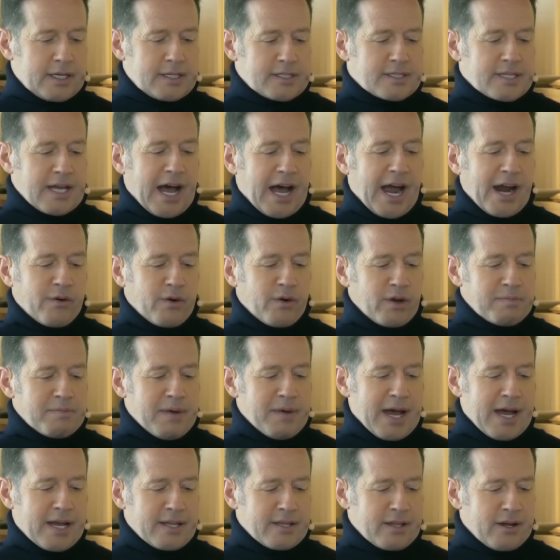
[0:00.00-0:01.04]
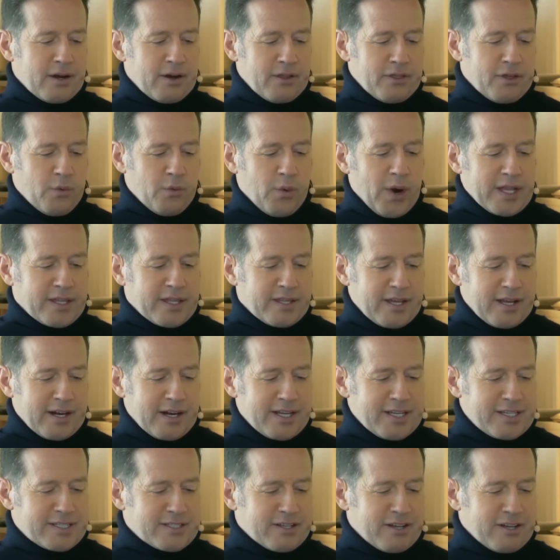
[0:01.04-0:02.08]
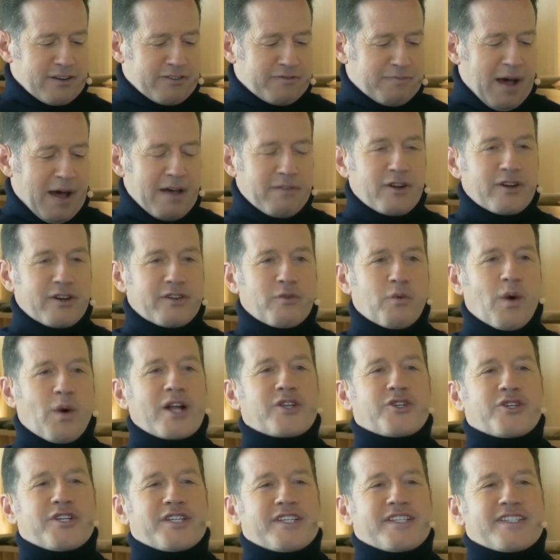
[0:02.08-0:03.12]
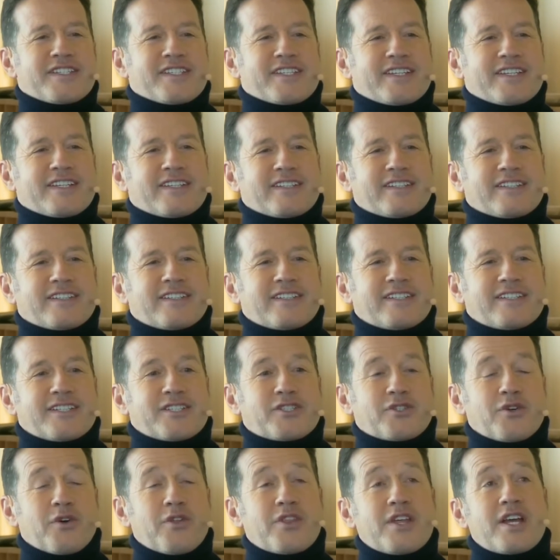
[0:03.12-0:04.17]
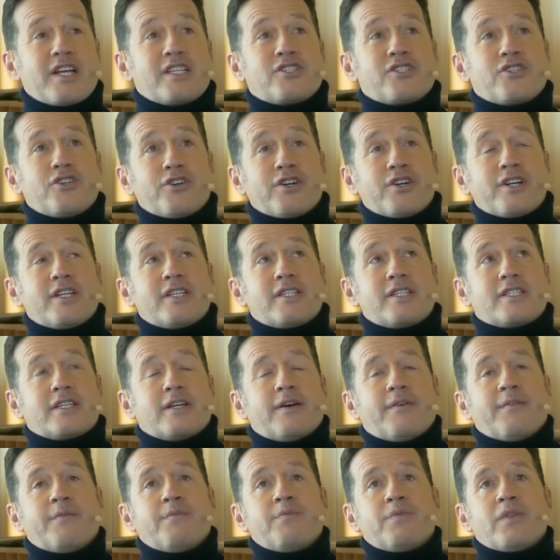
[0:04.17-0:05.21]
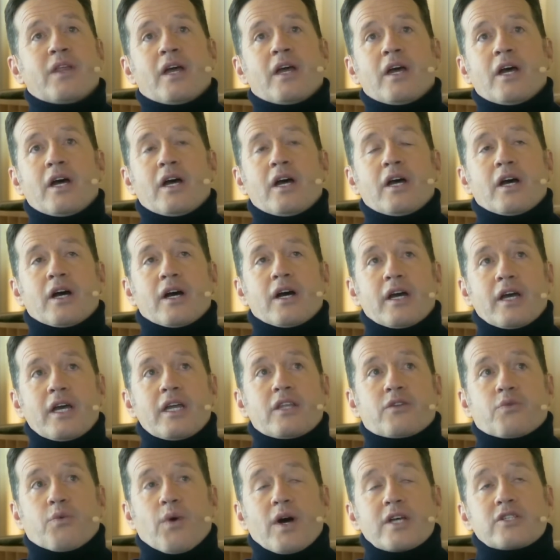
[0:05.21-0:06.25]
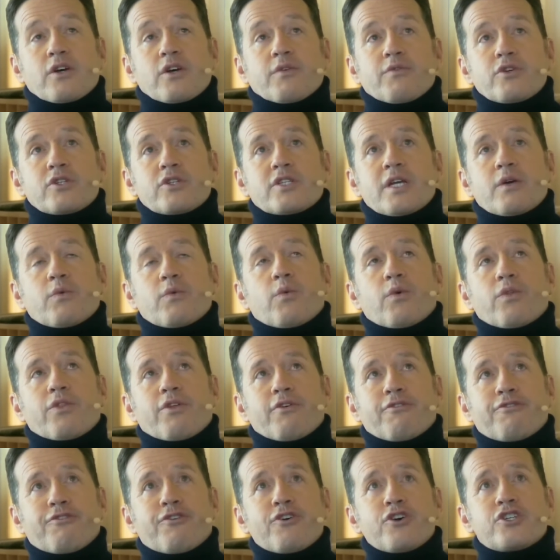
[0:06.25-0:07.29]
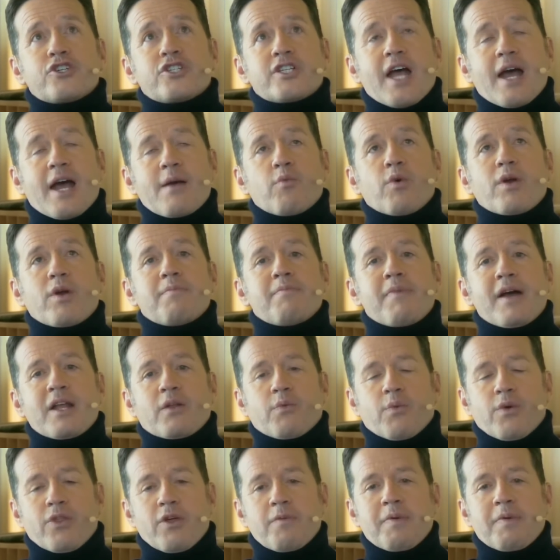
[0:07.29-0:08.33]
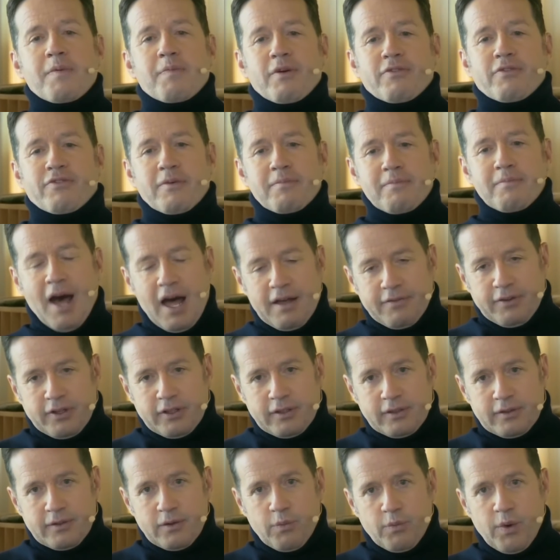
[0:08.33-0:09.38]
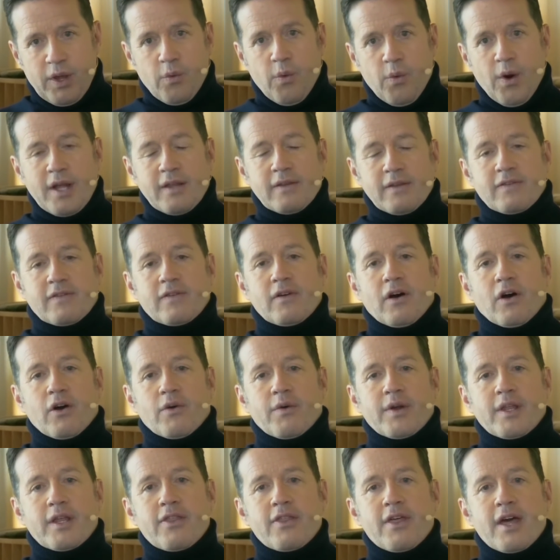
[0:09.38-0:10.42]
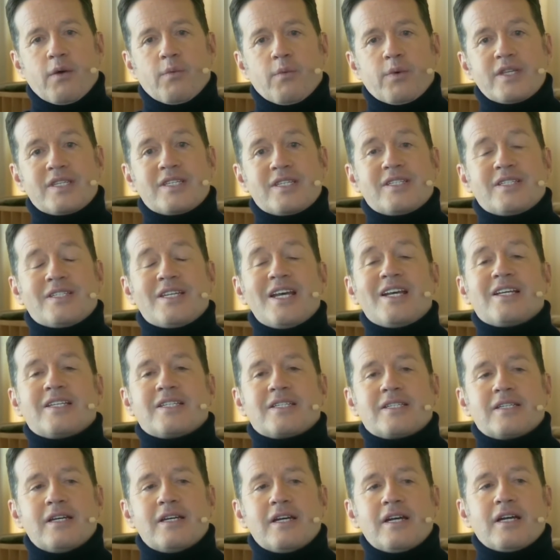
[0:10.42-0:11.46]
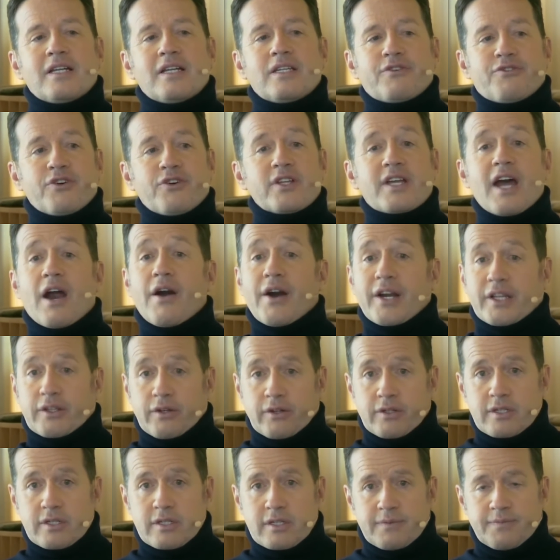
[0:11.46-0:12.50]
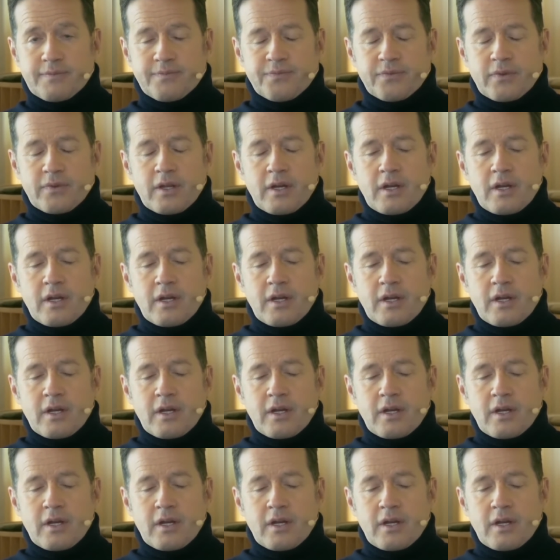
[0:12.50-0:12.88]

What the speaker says: Is Iron Man on the waiting list of Marvel watches? So the answer is, it was obviously the first time we met with the people from Marvel. We went already there with six different characters.